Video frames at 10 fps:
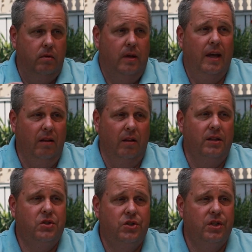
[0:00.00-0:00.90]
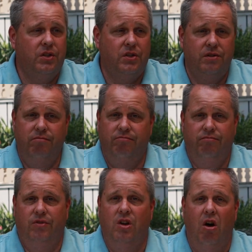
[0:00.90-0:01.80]
hey, let's just
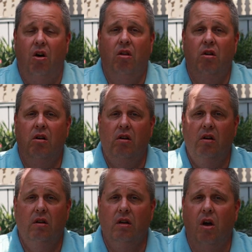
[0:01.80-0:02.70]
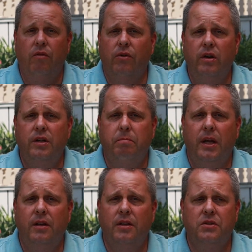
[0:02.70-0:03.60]
call for
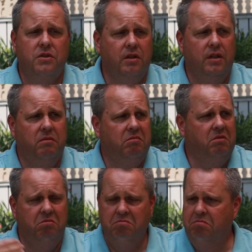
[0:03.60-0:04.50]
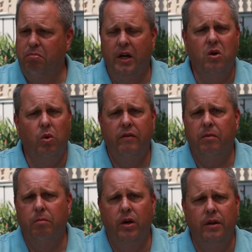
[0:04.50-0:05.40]
independence, break away
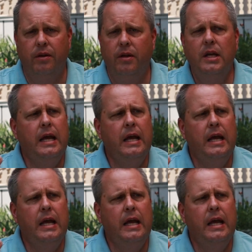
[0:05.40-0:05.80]
from Britain.